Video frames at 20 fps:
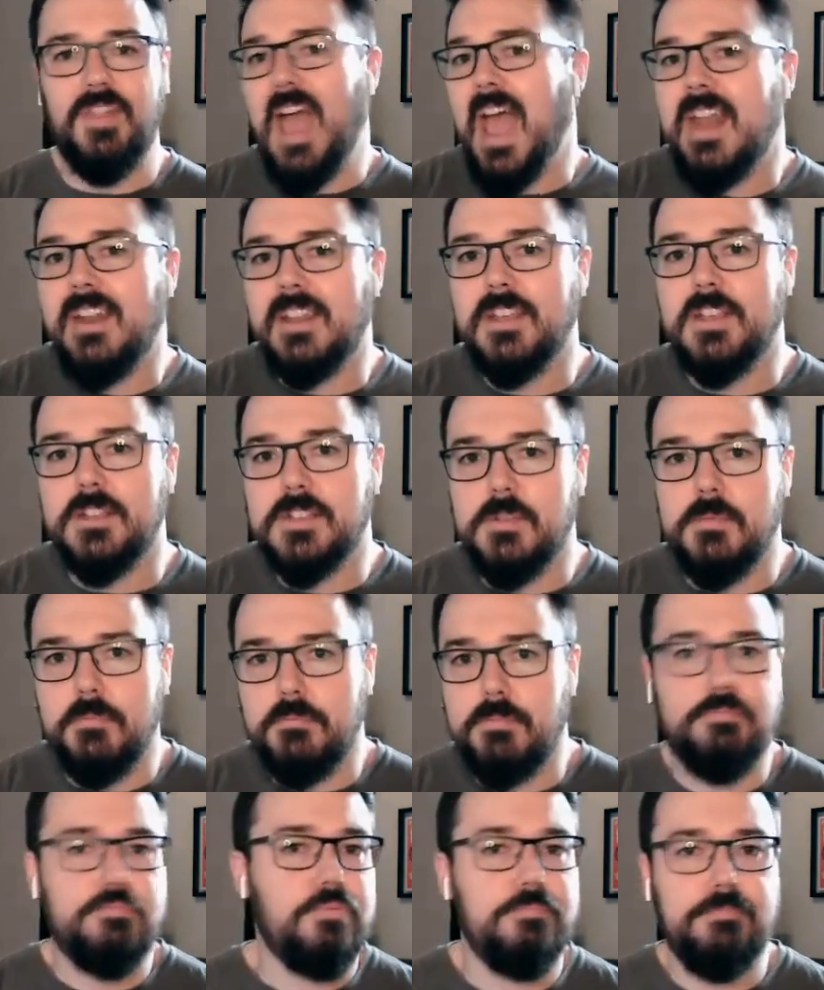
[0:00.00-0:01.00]
That
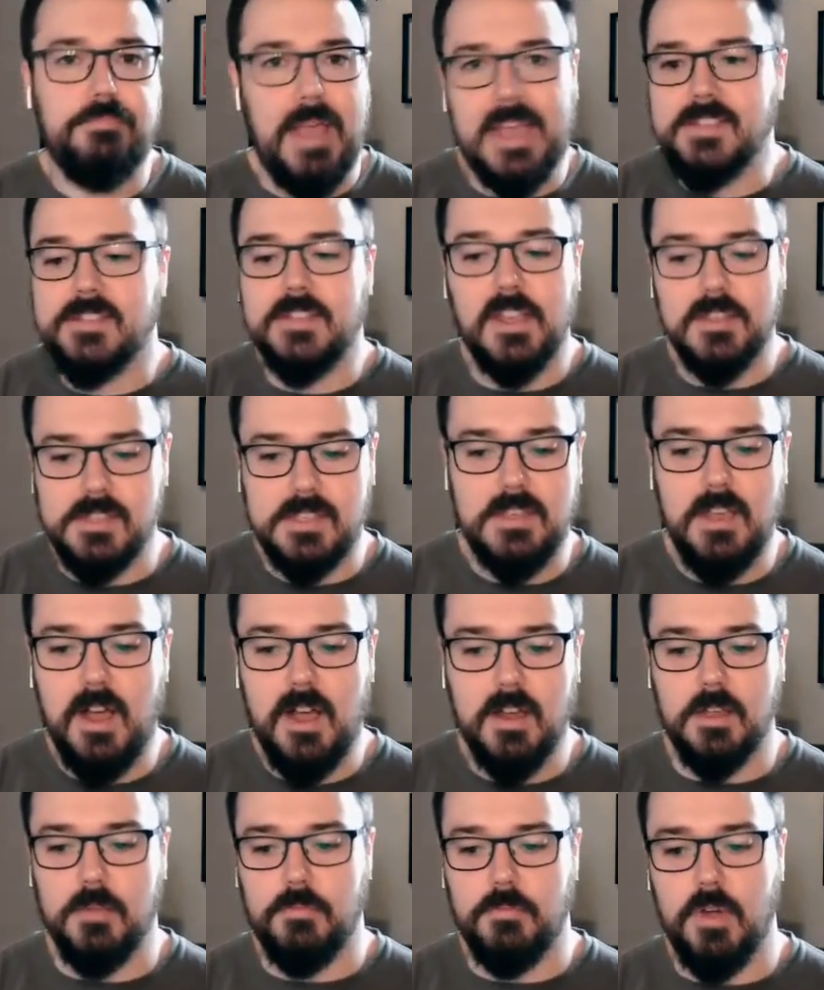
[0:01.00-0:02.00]
is Pascal
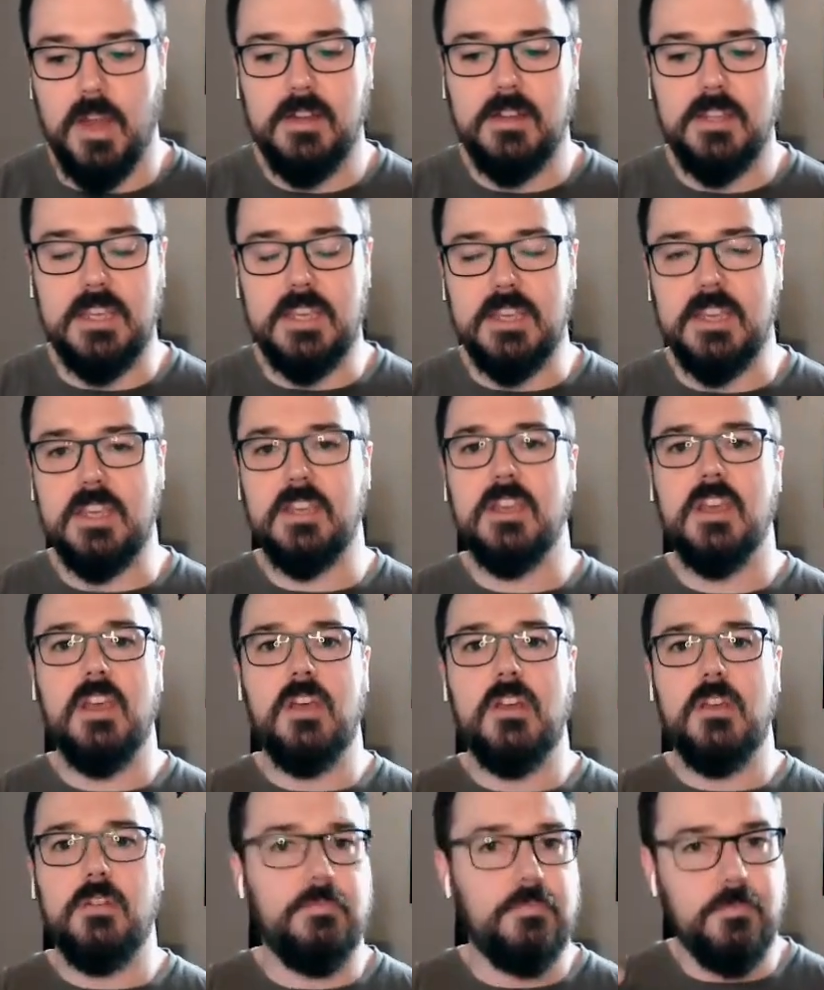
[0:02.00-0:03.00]
Siakam, right?
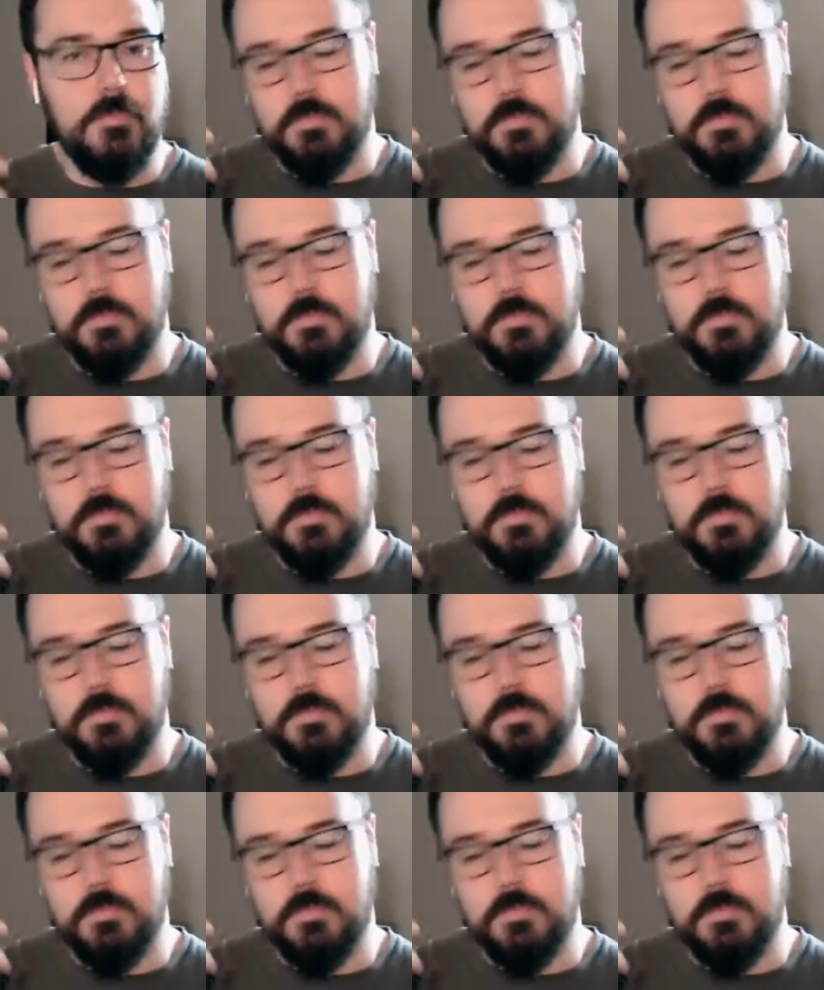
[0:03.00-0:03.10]
He